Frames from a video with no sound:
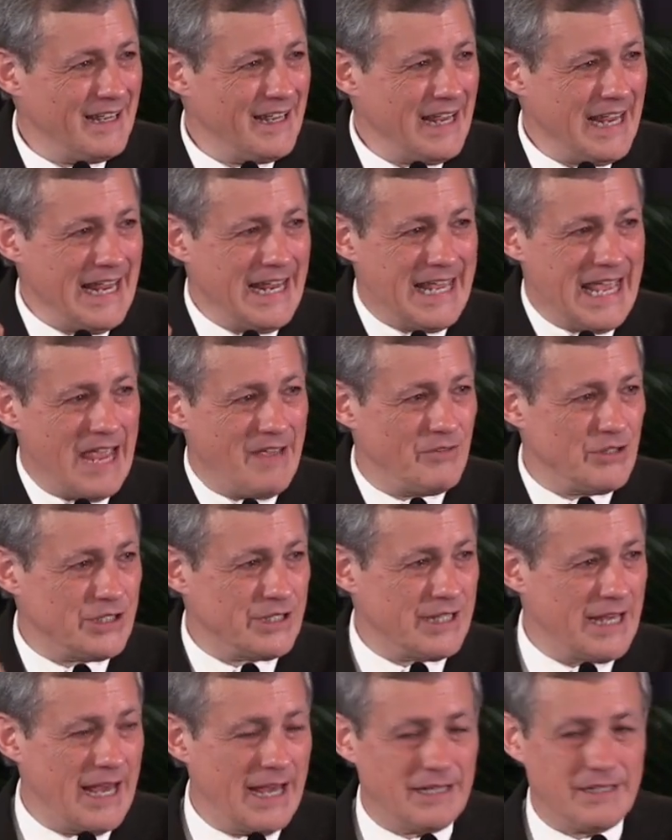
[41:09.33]
He gave us
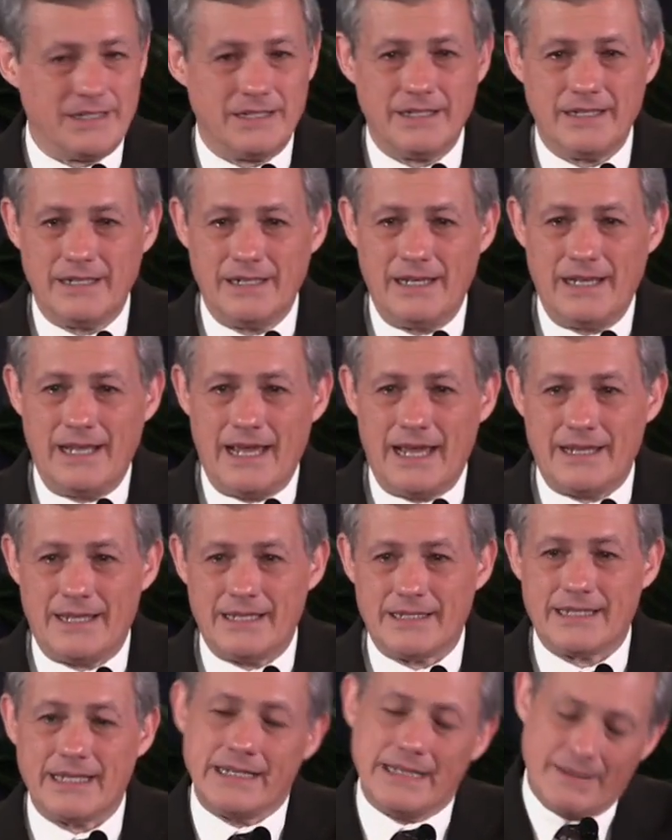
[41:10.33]
that and then
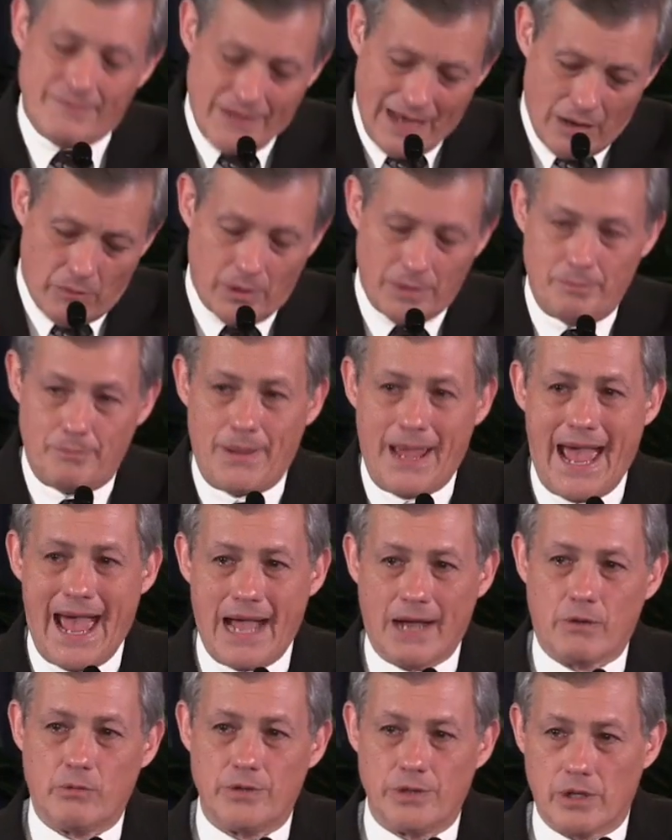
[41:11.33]
said, Give that one
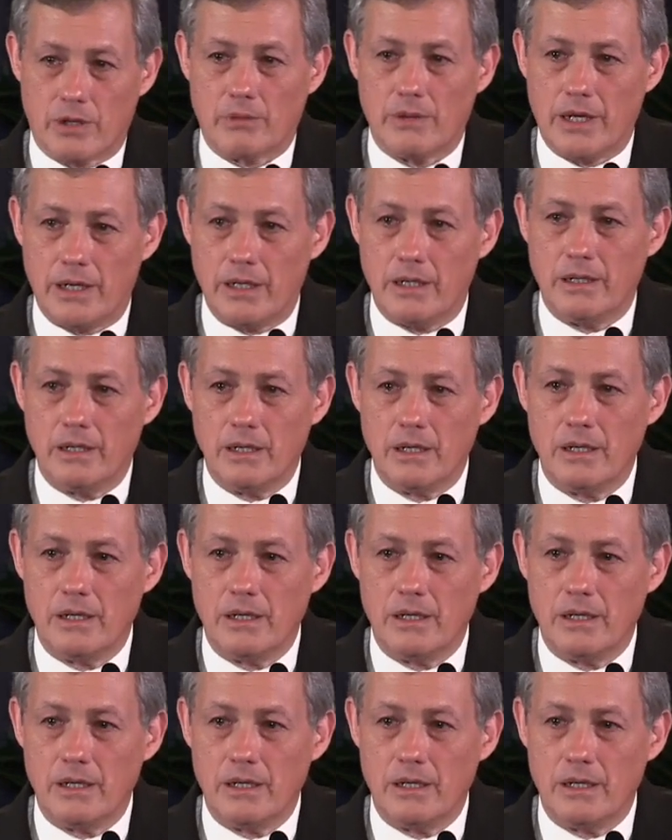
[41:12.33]
back when you're ready.